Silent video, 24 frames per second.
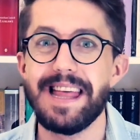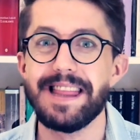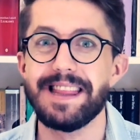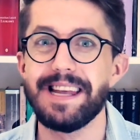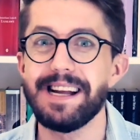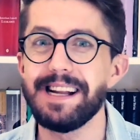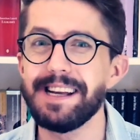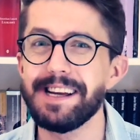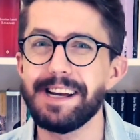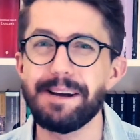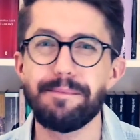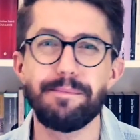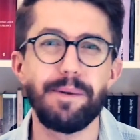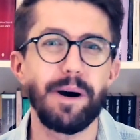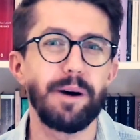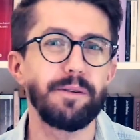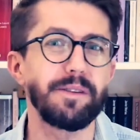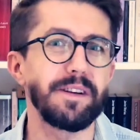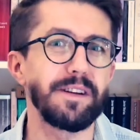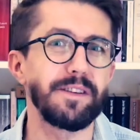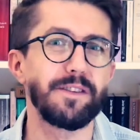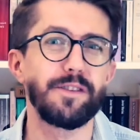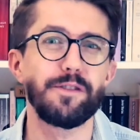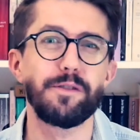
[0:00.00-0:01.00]
telling about
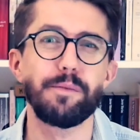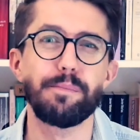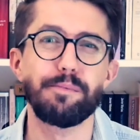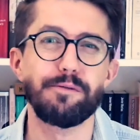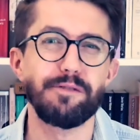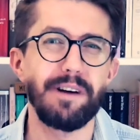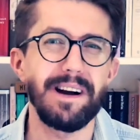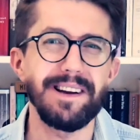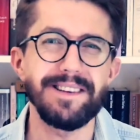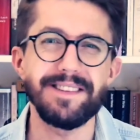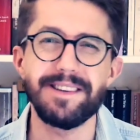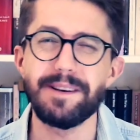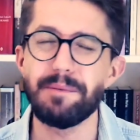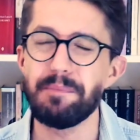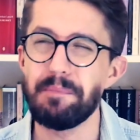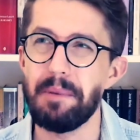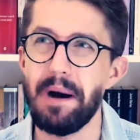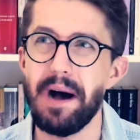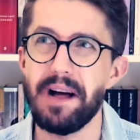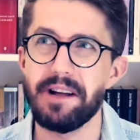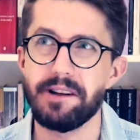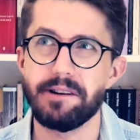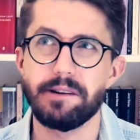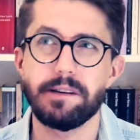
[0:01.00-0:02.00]
its surprising
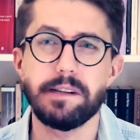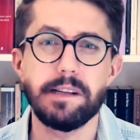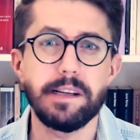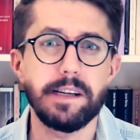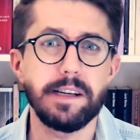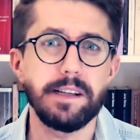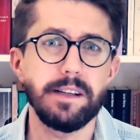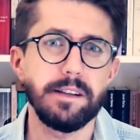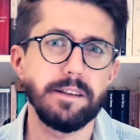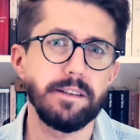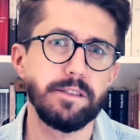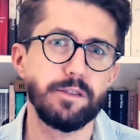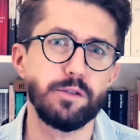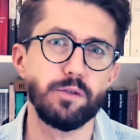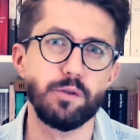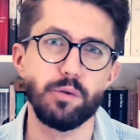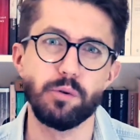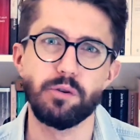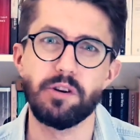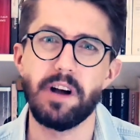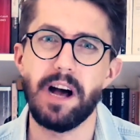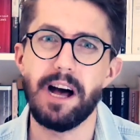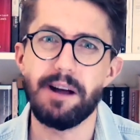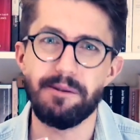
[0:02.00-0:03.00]
parallels to
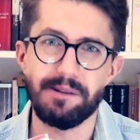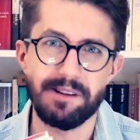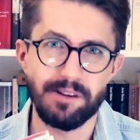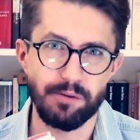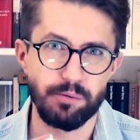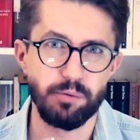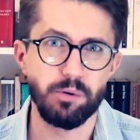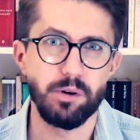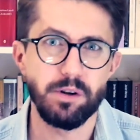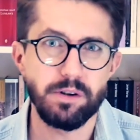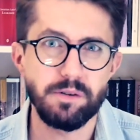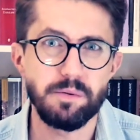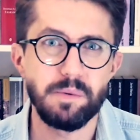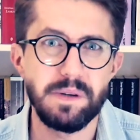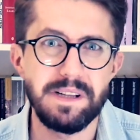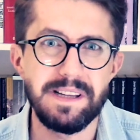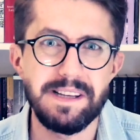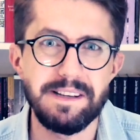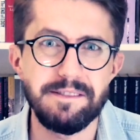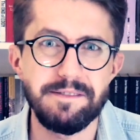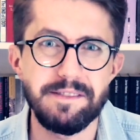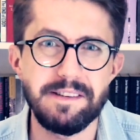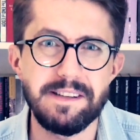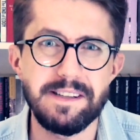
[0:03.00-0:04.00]
current world we
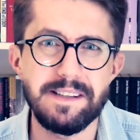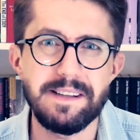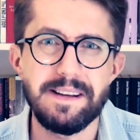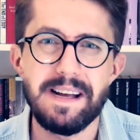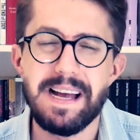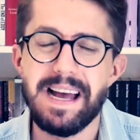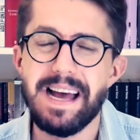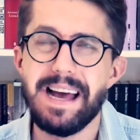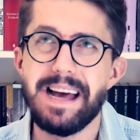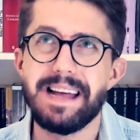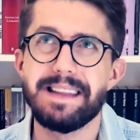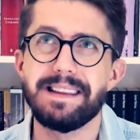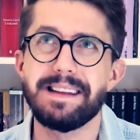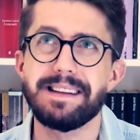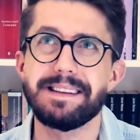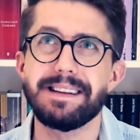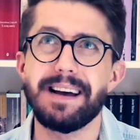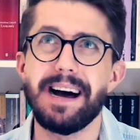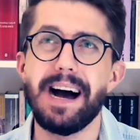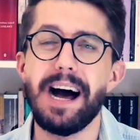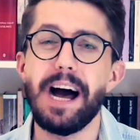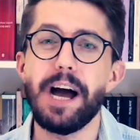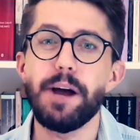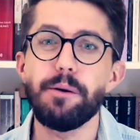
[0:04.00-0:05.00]
live in,
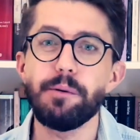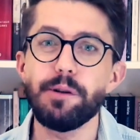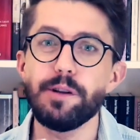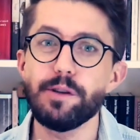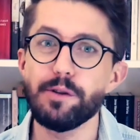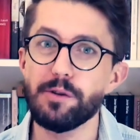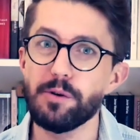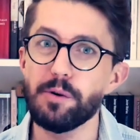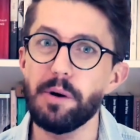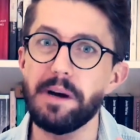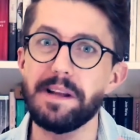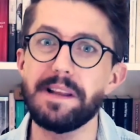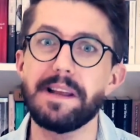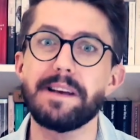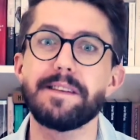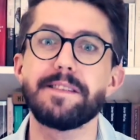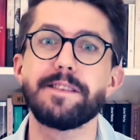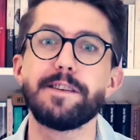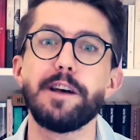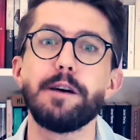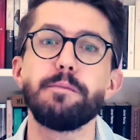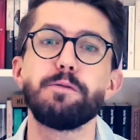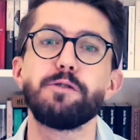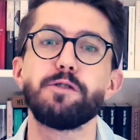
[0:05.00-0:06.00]
that I will do an
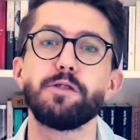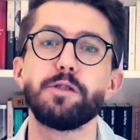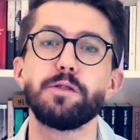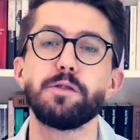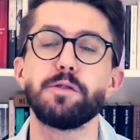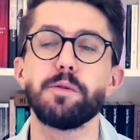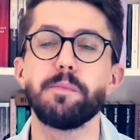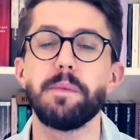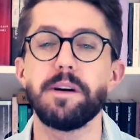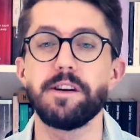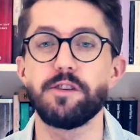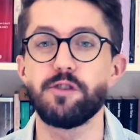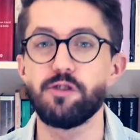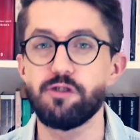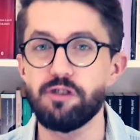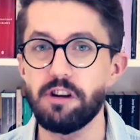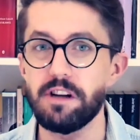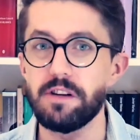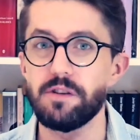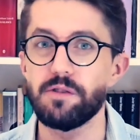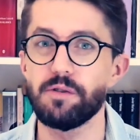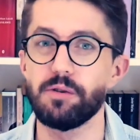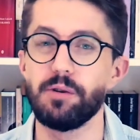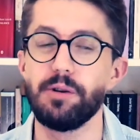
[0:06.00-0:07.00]
exception to my
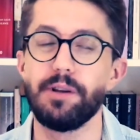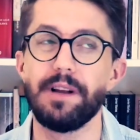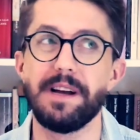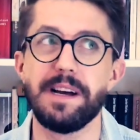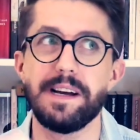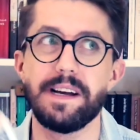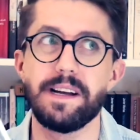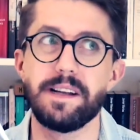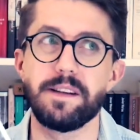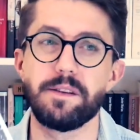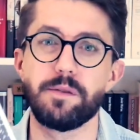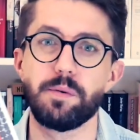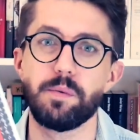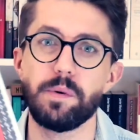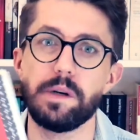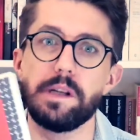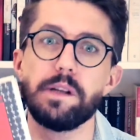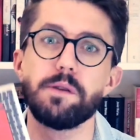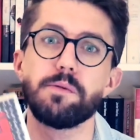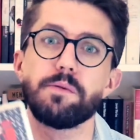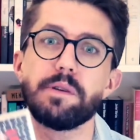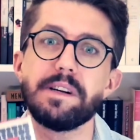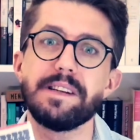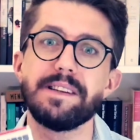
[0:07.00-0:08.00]
schedule and
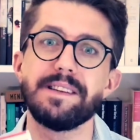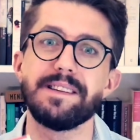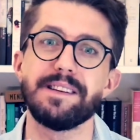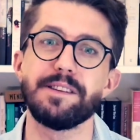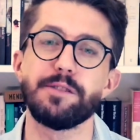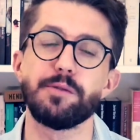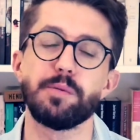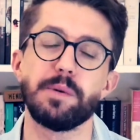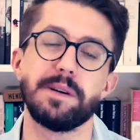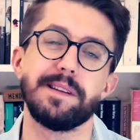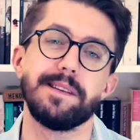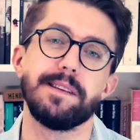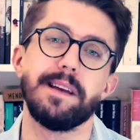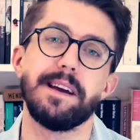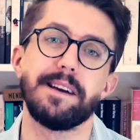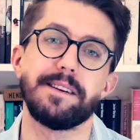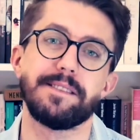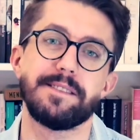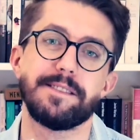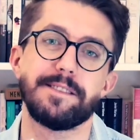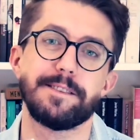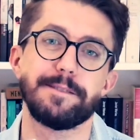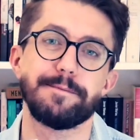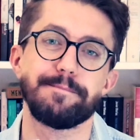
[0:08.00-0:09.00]
will read this one
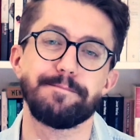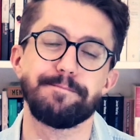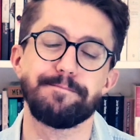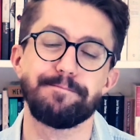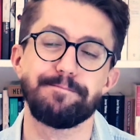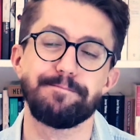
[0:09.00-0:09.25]
next.